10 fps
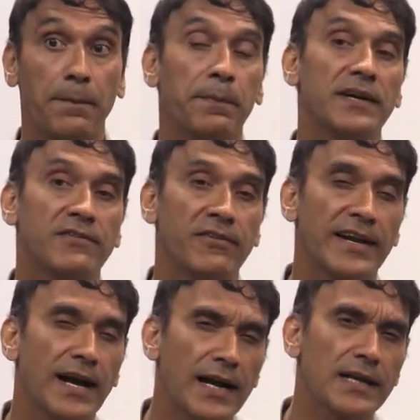But
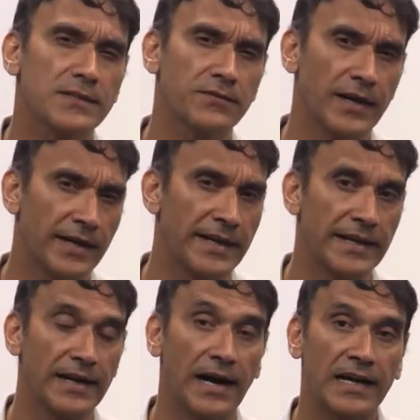regardless of the
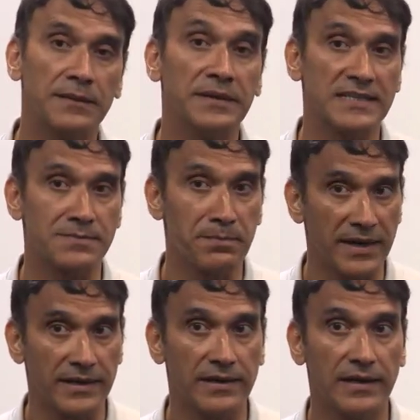ending, adni is
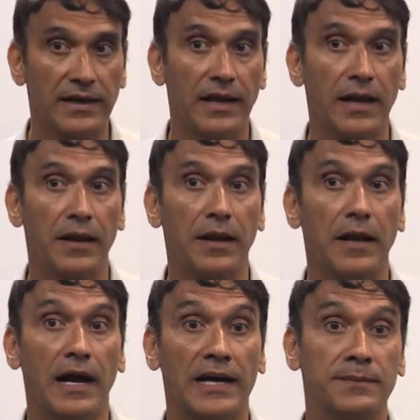men,
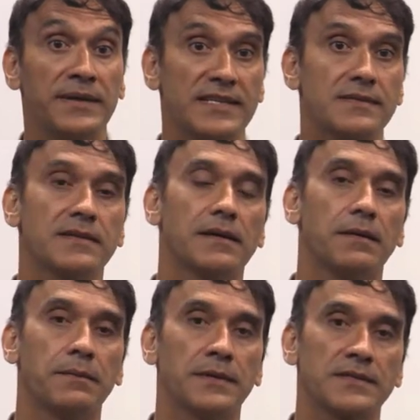adni is
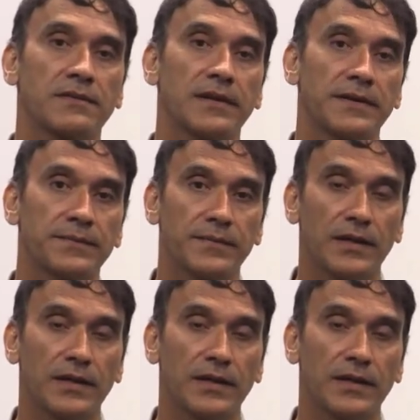masculine.